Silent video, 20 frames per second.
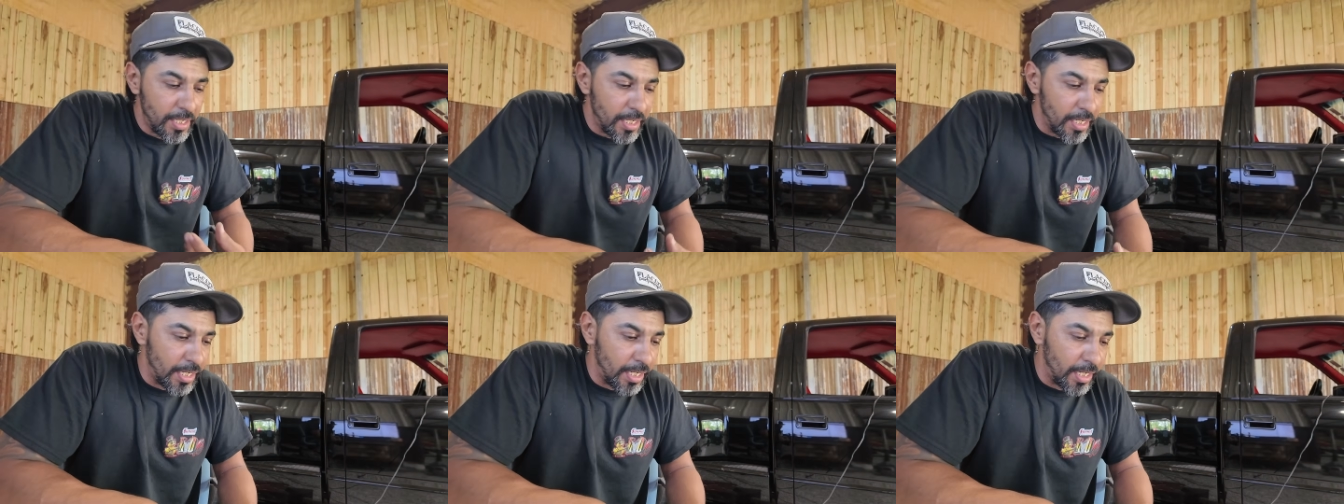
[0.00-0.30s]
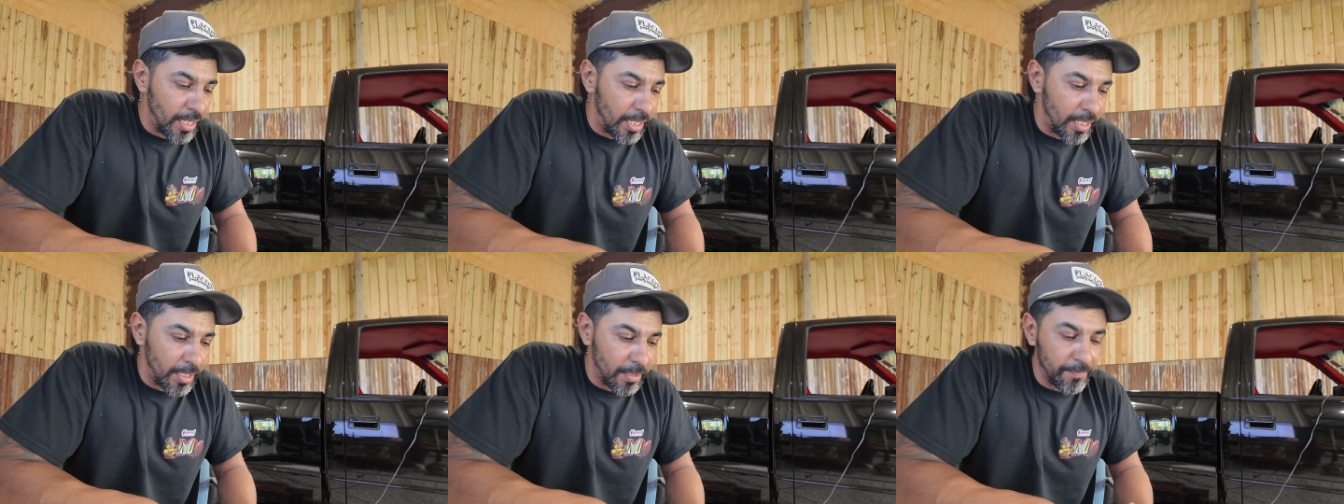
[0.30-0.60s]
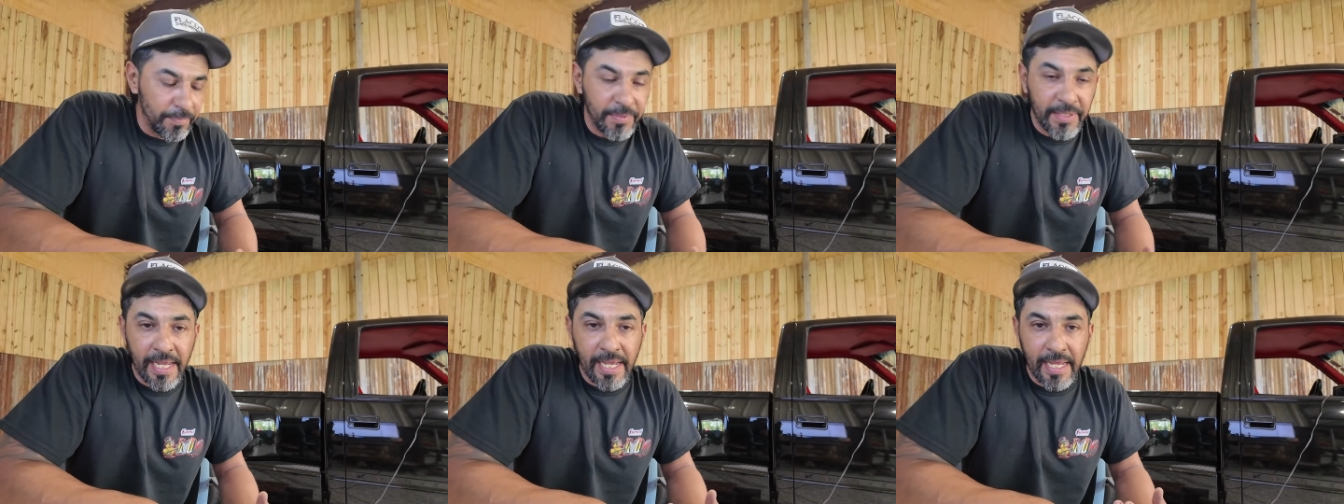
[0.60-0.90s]

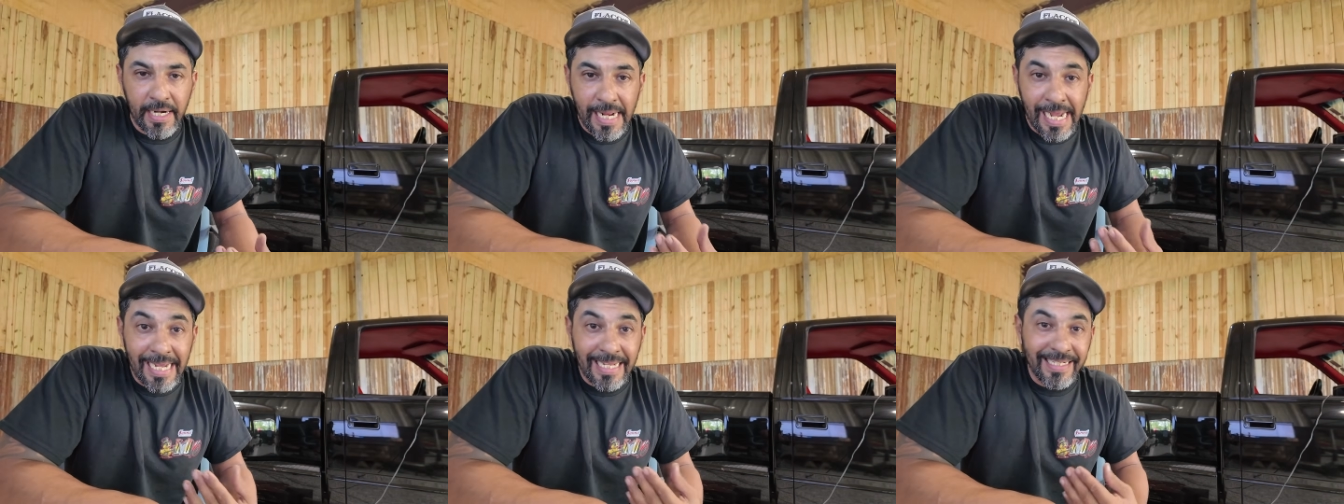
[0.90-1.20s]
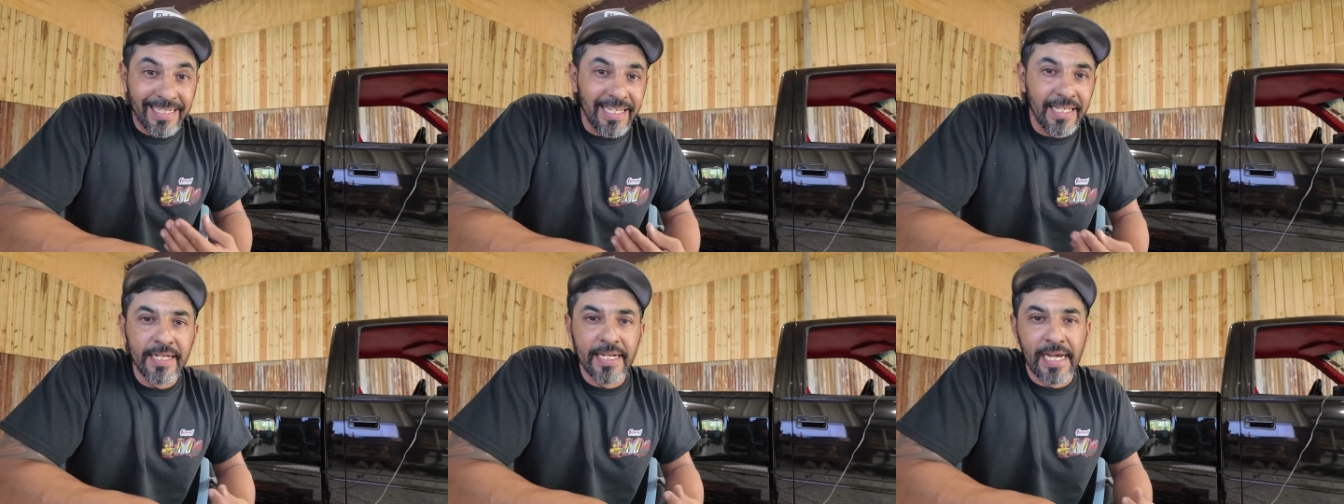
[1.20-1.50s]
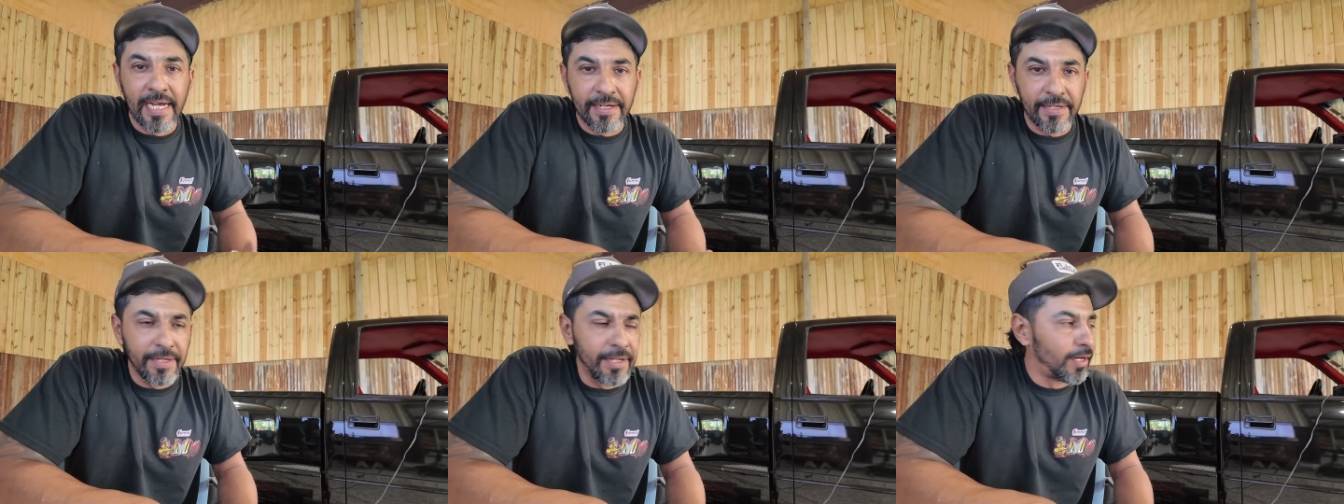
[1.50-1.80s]
that I did
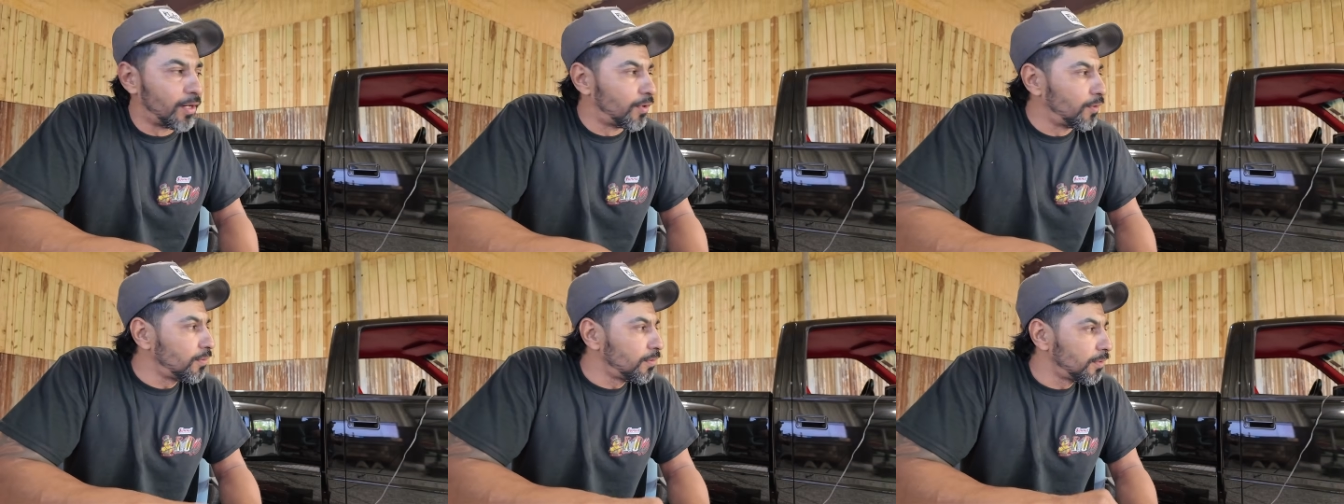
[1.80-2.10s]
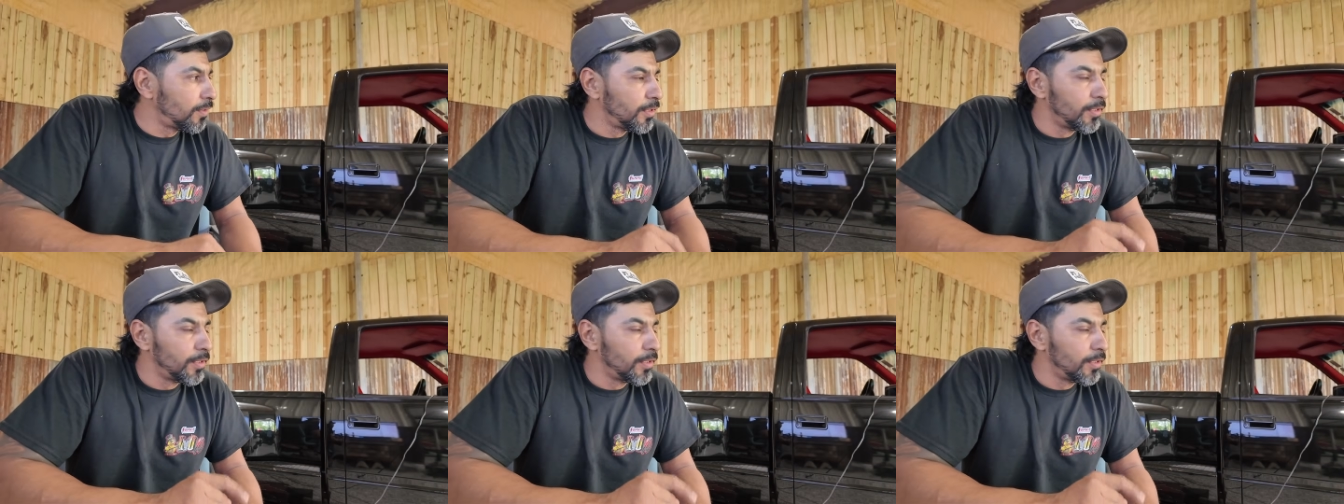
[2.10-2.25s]
not know.